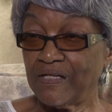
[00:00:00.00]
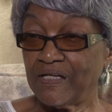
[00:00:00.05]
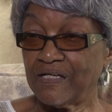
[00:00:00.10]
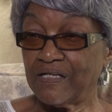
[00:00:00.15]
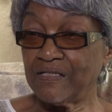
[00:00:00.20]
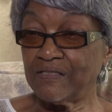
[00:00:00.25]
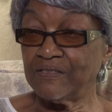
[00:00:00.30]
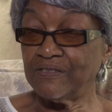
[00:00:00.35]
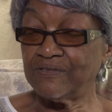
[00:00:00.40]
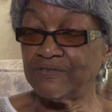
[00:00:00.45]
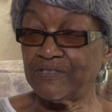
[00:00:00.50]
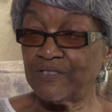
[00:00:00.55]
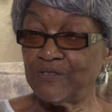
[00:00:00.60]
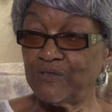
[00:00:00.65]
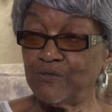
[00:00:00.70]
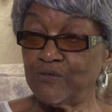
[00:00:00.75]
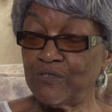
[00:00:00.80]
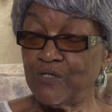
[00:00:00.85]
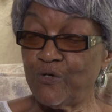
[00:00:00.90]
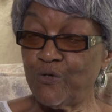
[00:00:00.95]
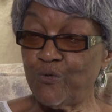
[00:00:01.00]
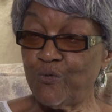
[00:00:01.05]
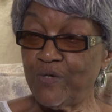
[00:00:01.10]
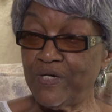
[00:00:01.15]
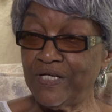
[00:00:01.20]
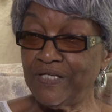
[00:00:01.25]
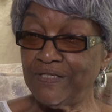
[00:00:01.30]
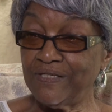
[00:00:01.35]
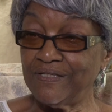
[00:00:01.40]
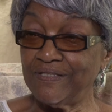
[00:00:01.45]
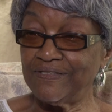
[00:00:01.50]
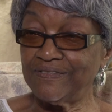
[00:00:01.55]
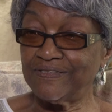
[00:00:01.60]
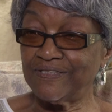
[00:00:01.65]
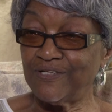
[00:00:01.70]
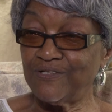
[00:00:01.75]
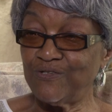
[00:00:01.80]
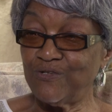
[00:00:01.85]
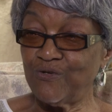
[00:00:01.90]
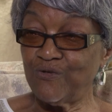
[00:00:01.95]
And he said, you know what? He
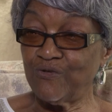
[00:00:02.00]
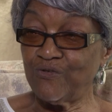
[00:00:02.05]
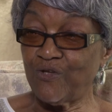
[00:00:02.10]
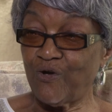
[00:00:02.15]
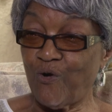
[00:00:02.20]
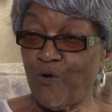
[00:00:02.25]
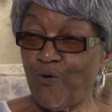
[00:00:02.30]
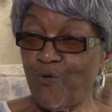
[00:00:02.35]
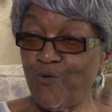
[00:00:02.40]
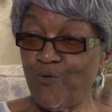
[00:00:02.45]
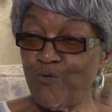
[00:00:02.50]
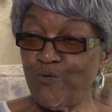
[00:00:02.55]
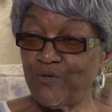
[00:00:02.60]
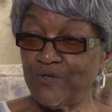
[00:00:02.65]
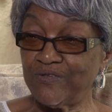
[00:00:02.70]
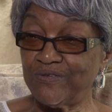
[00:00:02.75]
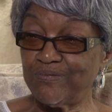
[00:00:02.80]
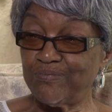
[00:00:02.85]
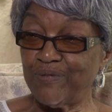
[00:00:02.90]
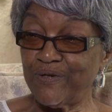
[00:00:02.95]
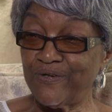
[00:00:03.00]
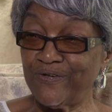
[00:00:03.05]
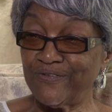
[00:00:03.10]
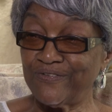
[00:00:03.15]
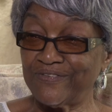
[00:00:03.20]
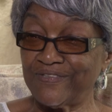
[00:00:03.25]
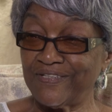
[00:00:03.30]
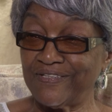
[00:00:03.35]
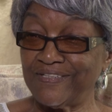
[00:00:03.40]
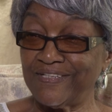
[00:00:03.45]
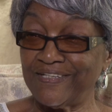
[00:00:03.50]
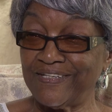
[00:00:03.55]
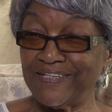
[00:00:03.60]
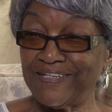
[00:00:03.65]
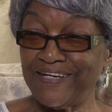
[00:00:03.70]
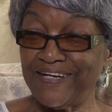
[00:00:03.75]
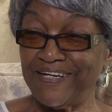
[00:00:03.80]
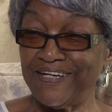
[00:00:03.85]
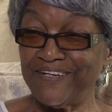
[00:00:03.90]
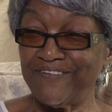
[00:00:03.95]
said, you're the oldest person that
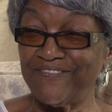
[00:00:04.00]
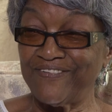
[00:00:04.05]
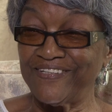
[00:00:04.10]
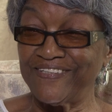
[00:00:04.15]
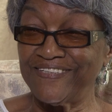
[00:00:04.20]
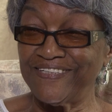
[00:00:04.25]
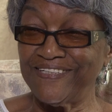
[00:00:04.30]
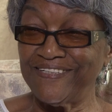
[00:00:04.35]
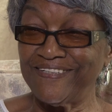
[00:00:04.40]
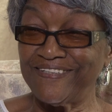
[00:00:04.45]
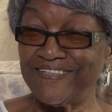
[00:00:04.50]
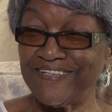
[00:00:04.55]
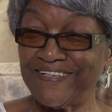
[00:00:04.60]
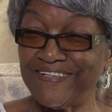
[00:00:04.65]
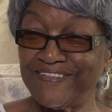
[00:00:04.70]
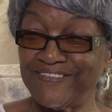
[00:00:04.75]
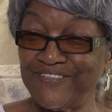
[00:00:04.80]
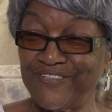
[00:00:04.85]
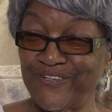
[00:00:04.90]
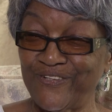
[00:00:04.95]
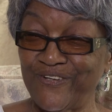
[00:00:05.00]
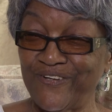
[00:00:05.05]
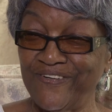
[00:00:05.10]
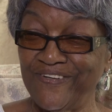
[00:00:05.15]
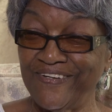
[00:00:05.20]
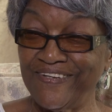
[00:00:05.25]
I ever did that to.